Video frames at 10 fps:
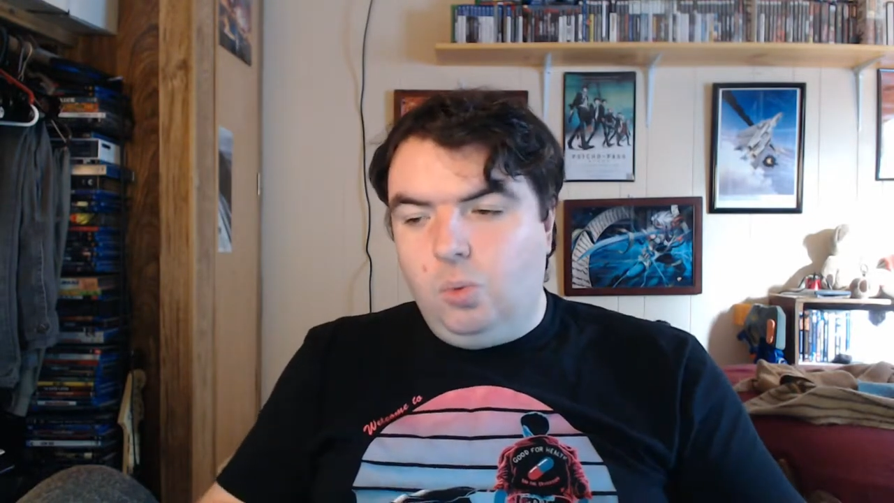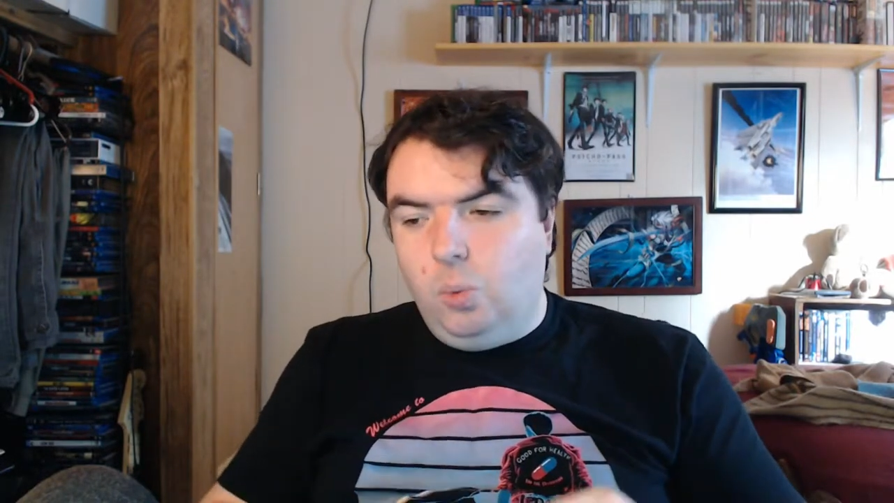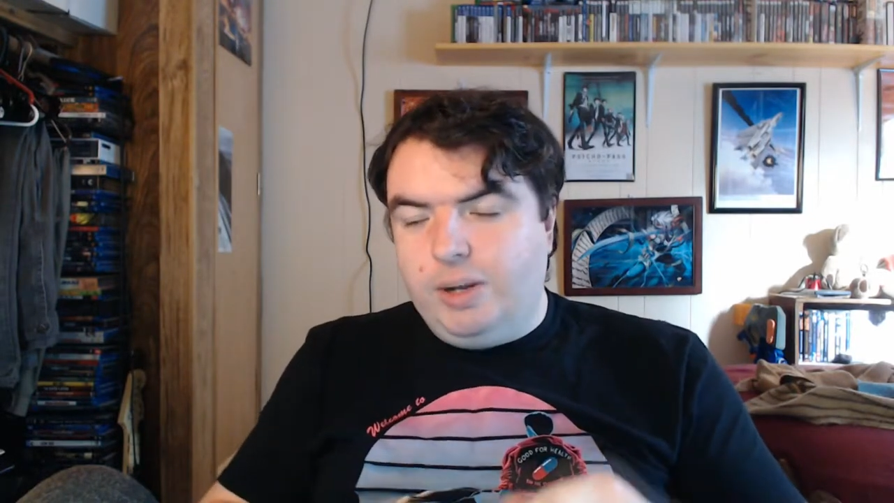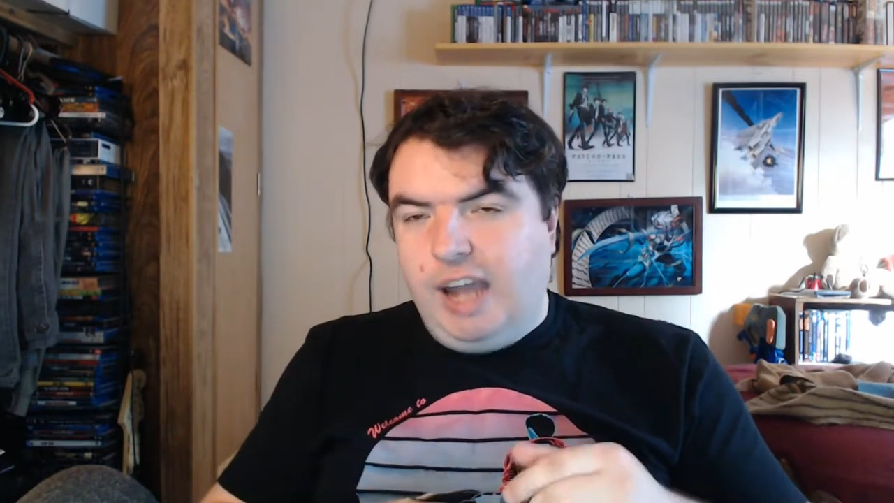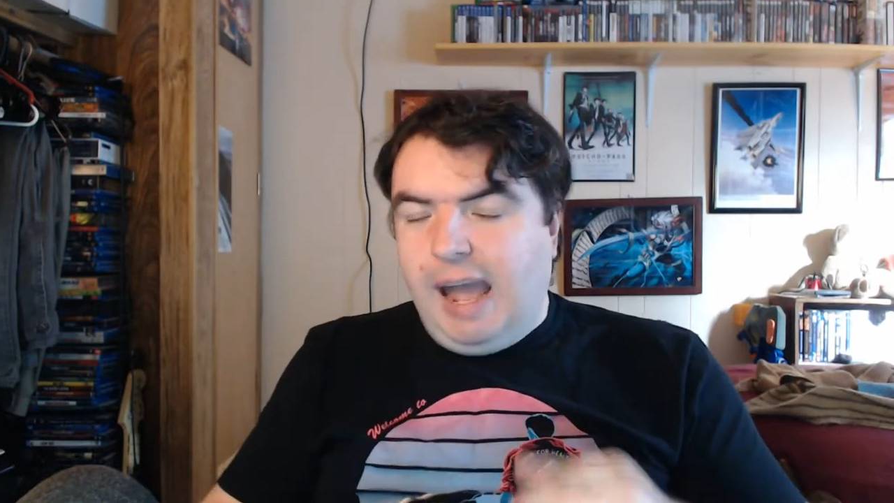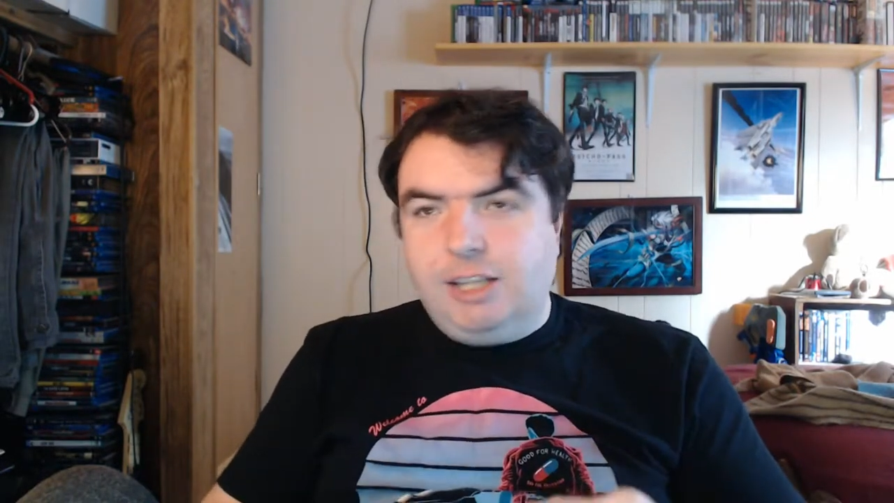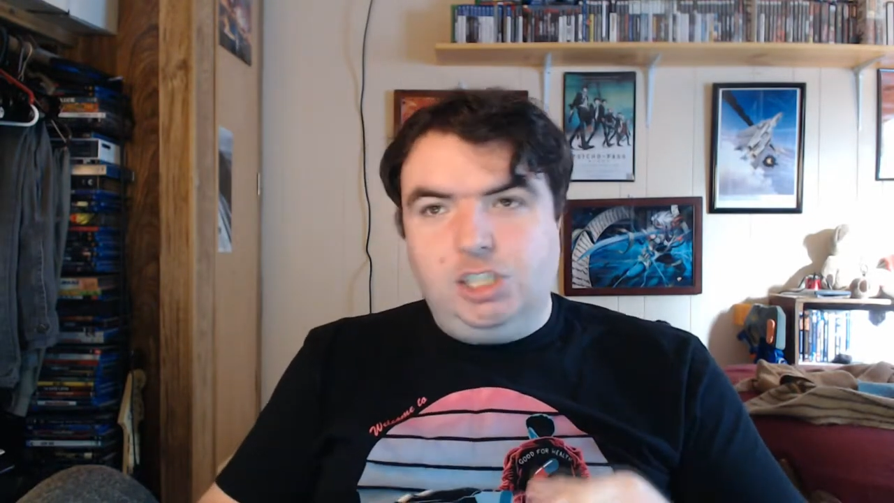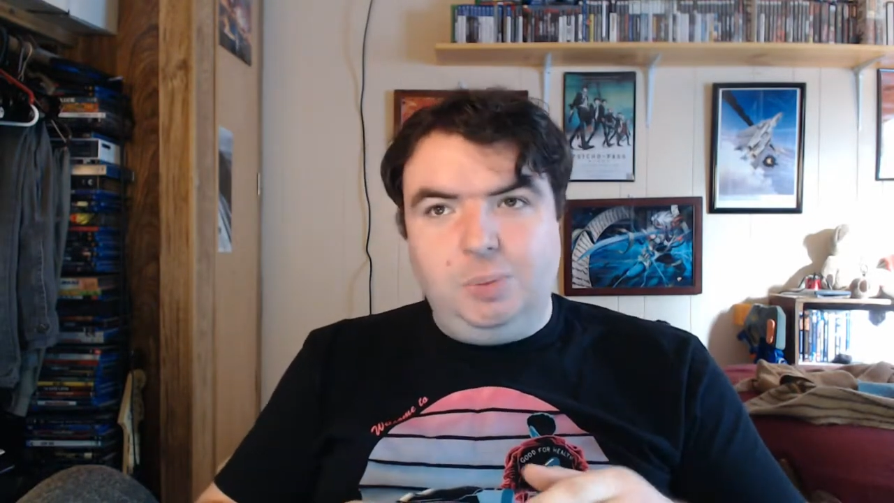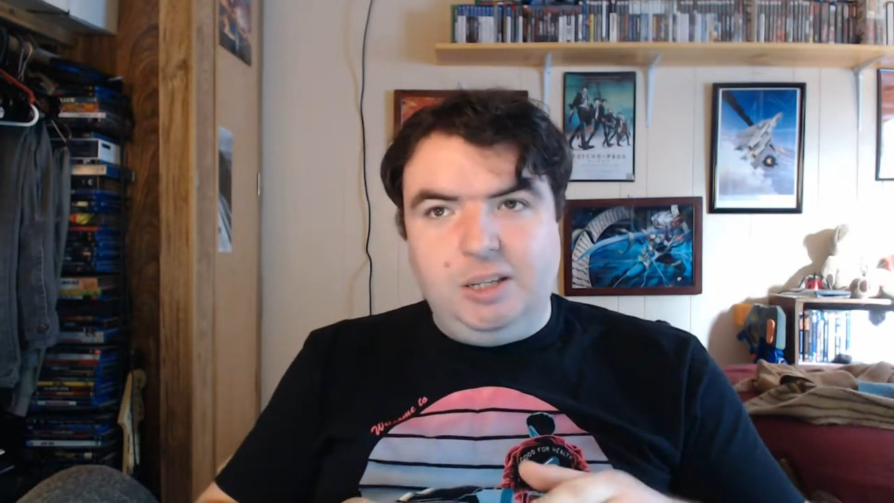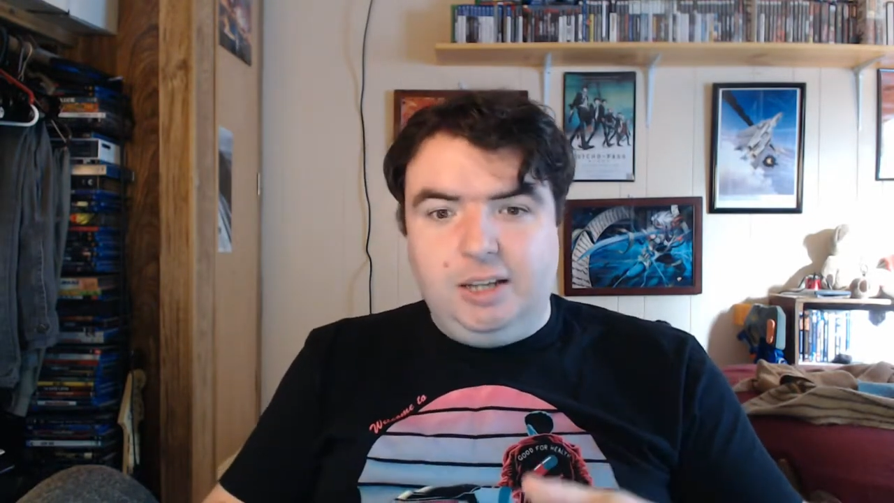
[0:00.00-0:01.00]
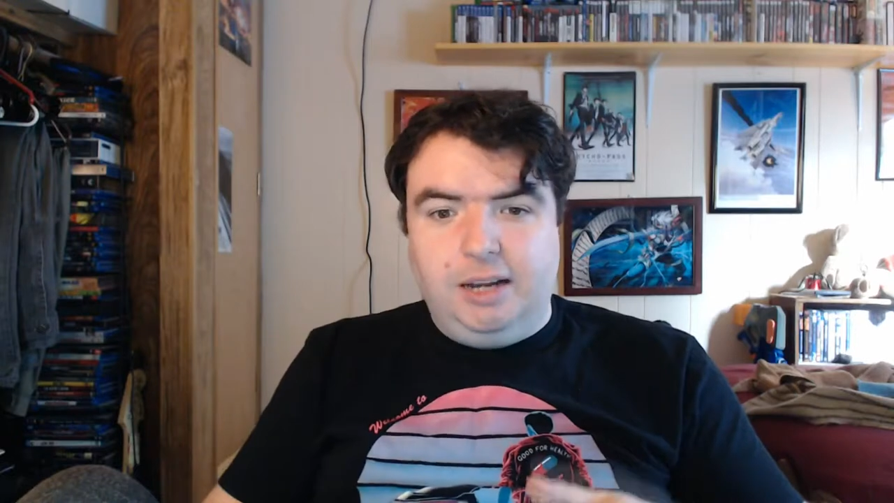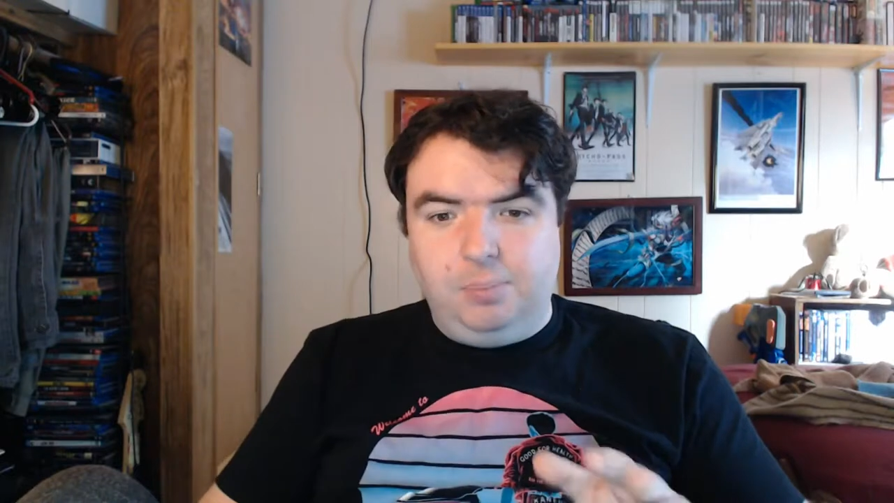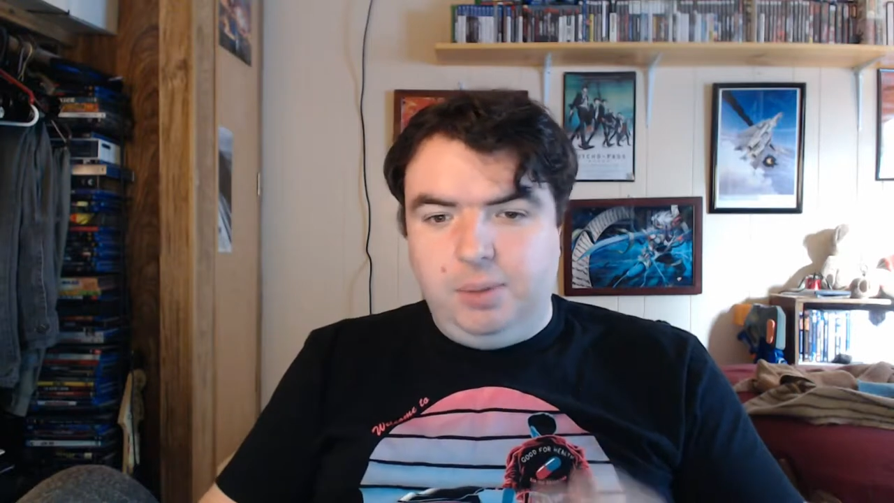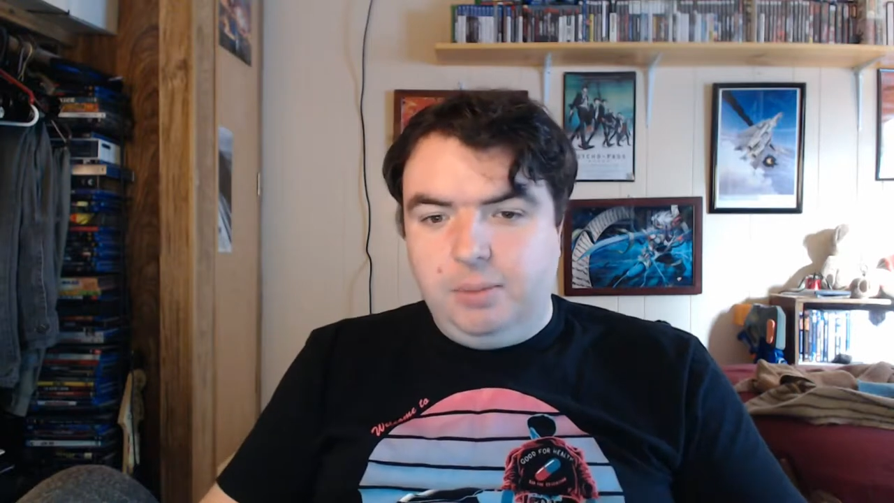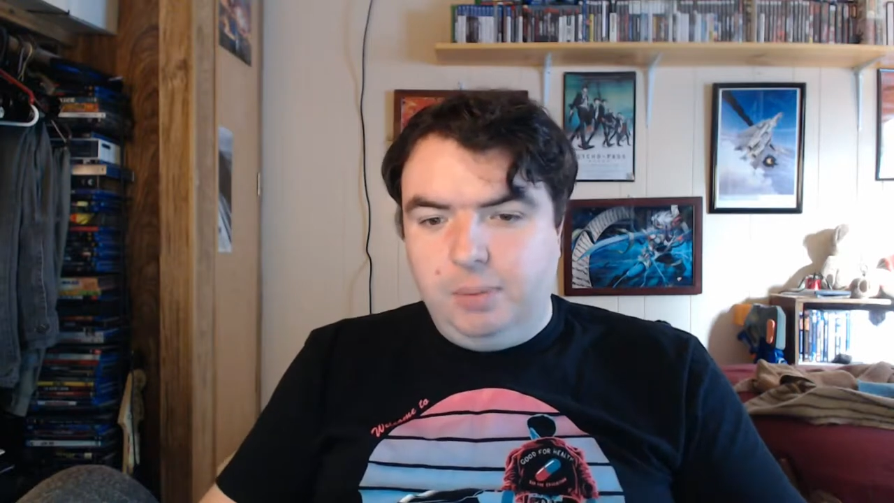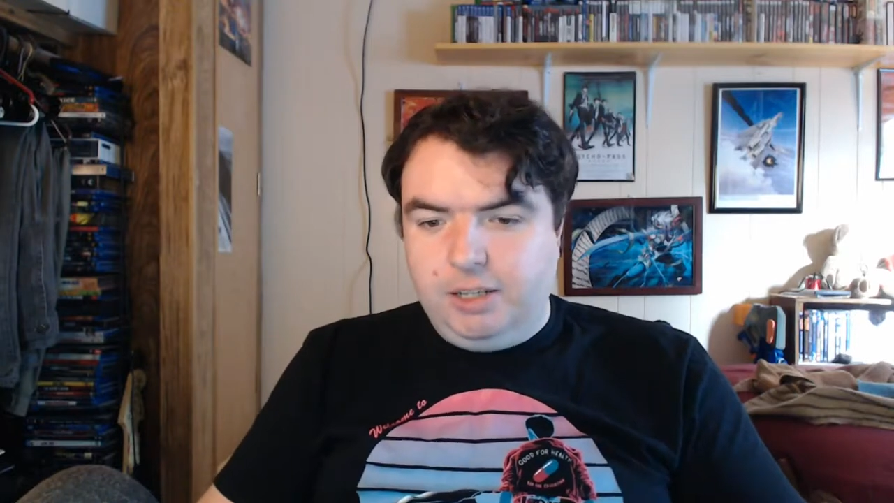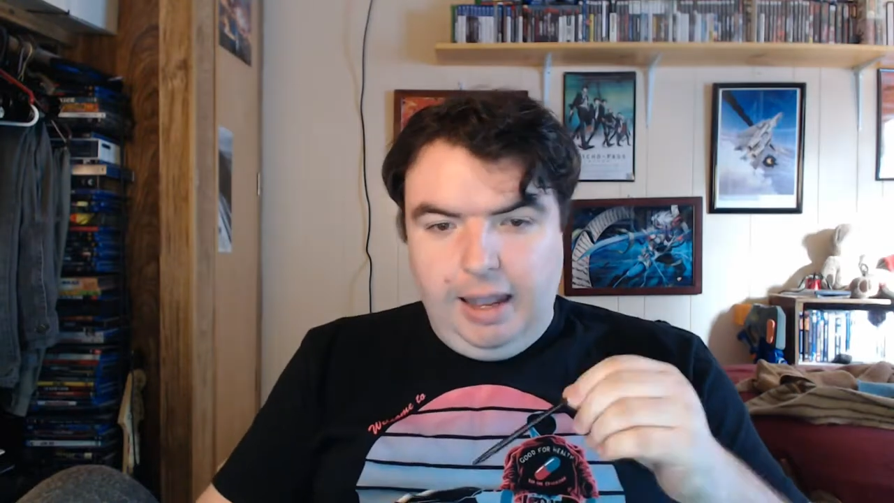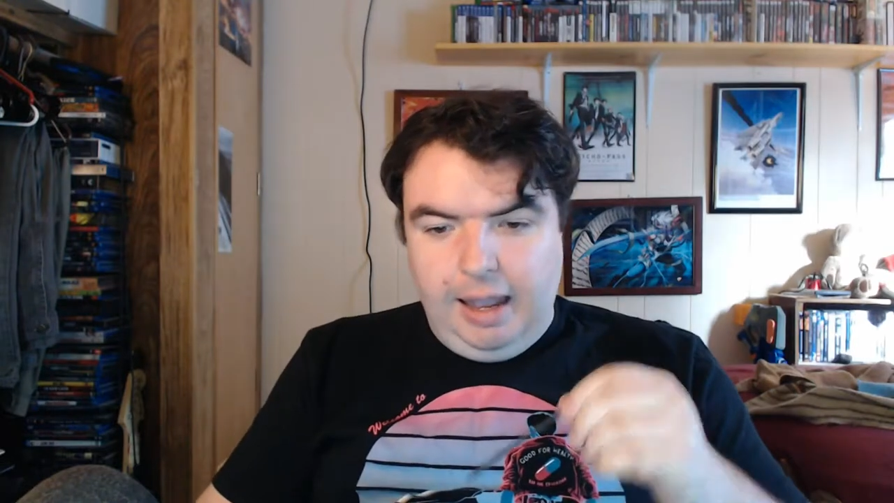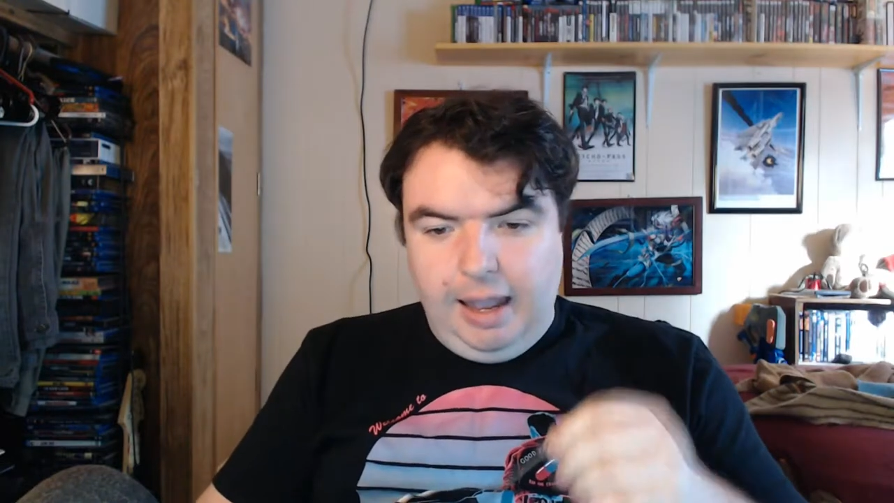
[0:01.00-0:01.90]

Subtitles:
which has to be done big budget.